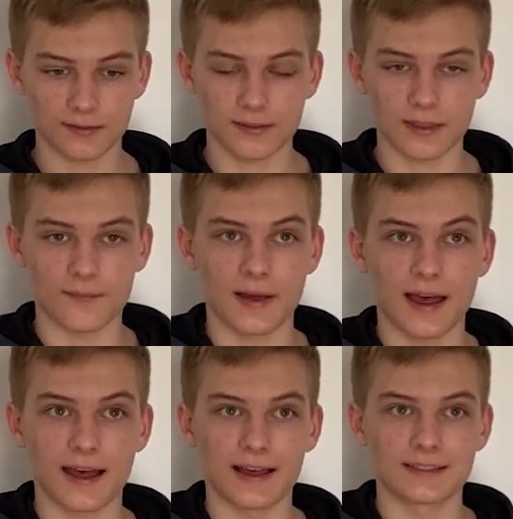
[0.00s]
them
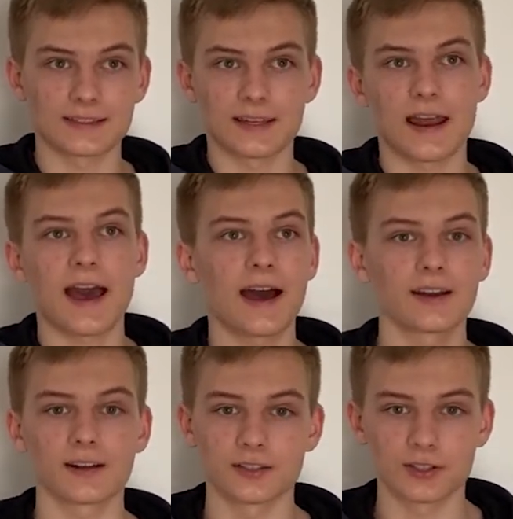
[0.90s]
as an
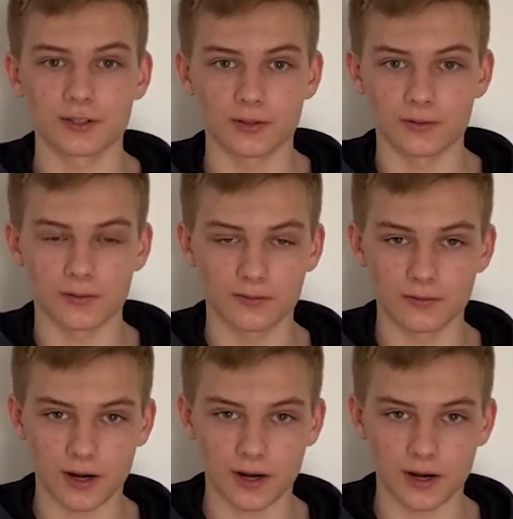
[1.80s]
add-on to a